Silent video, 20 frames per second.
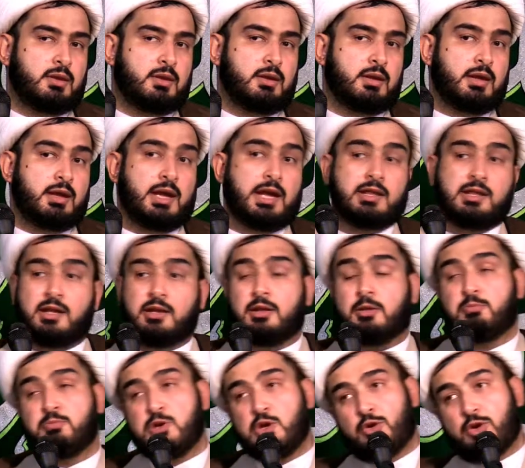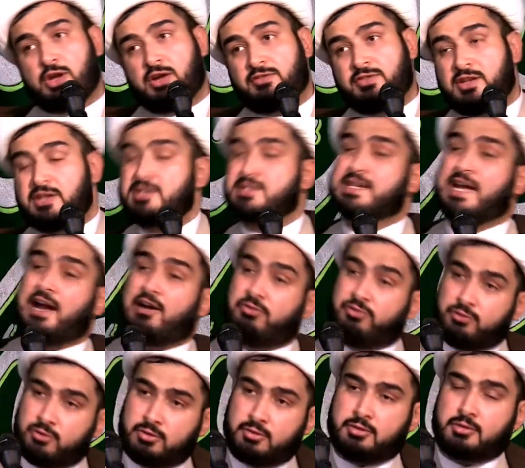And then the beauty of that is
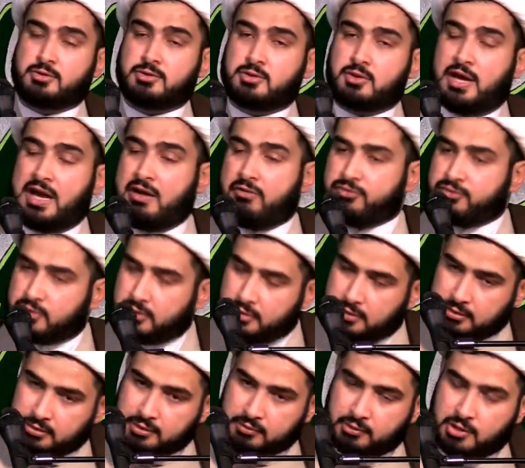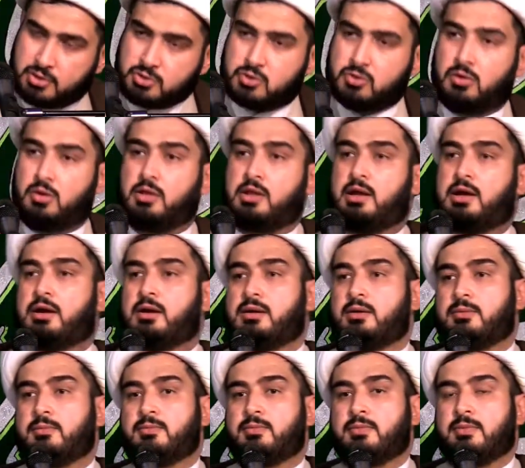after. So after Rasulullah,
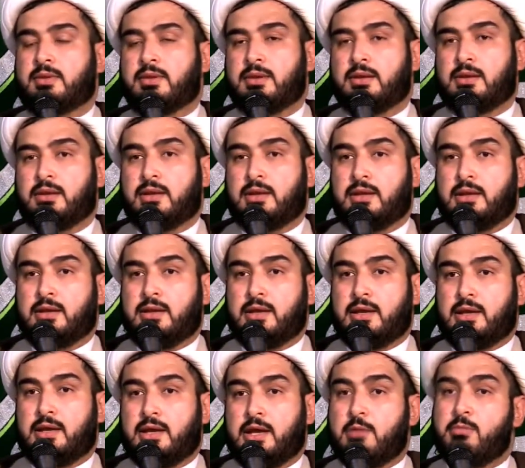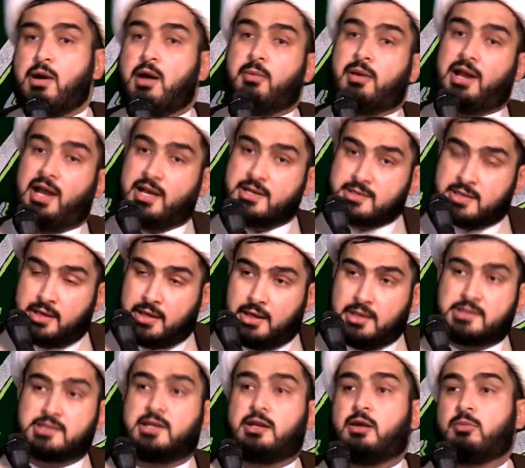Imam al-Hasan alayhi
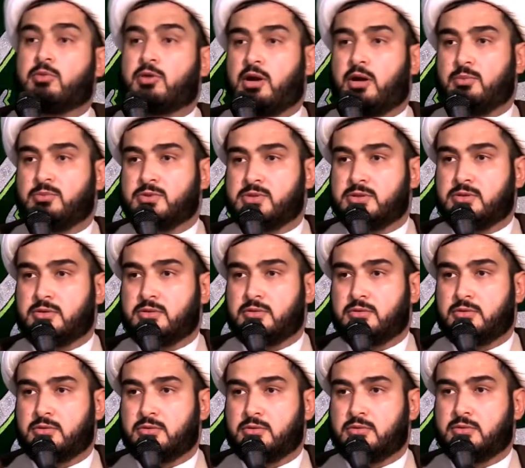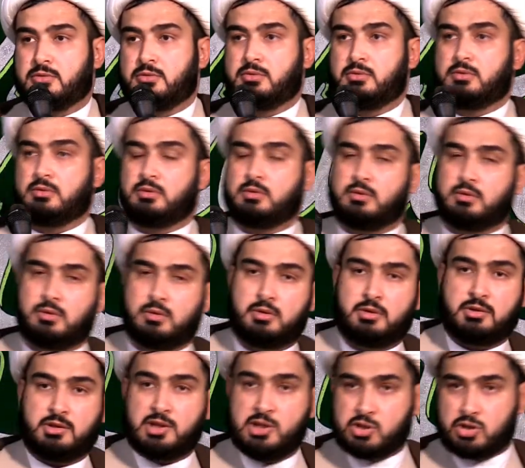salam comes.
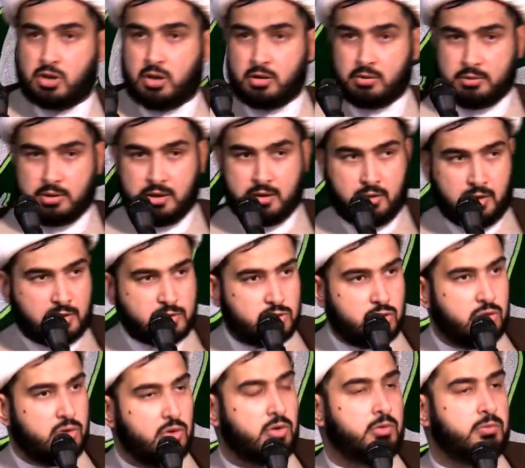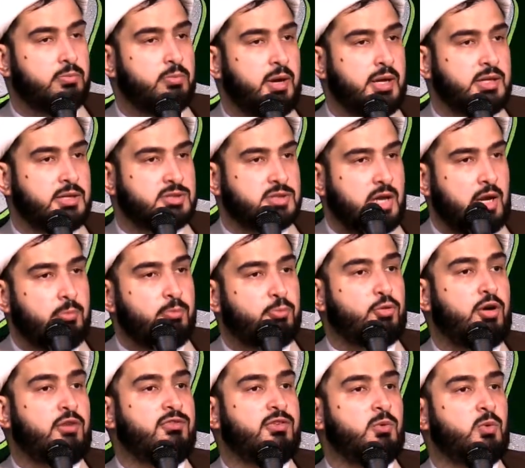These are, again, as you know, by the time
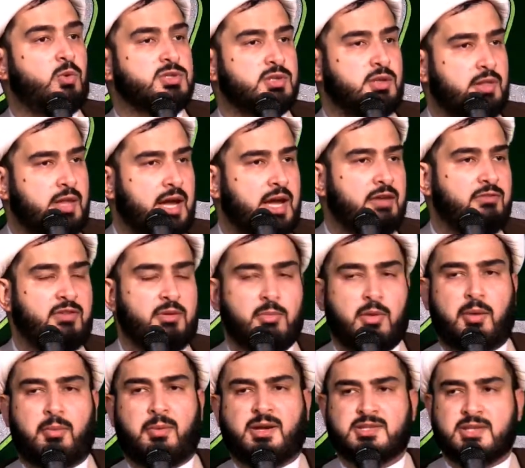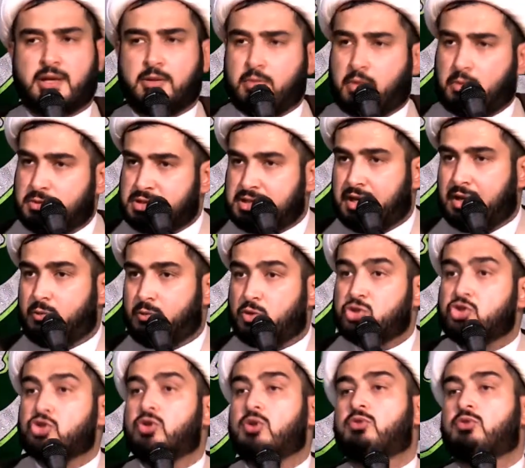Prophet was alive, Imam Hassan and Imam Hussein were
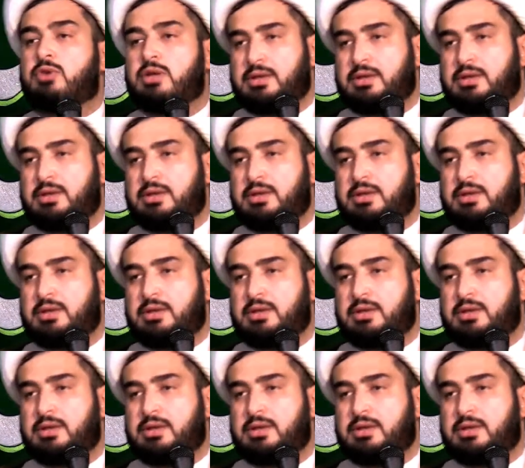children.